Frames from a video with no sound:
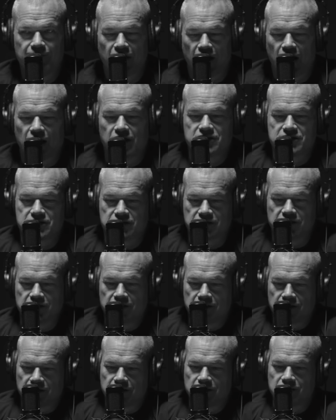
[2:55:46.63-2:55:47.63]

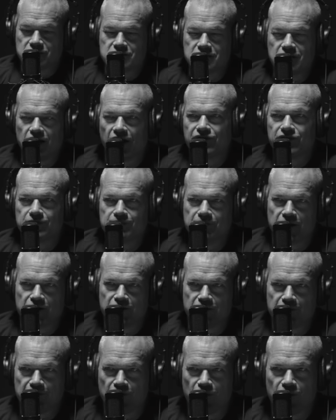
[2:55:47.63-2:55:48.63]
Honestly, there's nothing
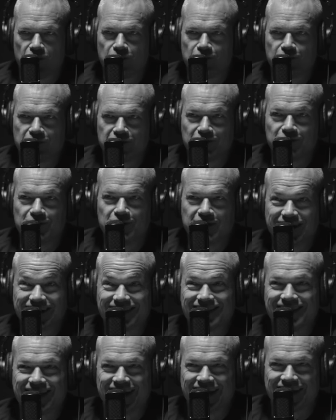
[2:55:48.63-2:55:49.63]
better than mulch when you
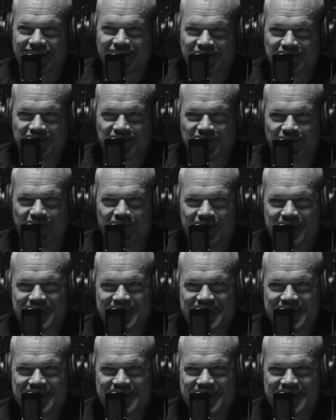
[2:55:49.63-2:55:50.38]
get that little.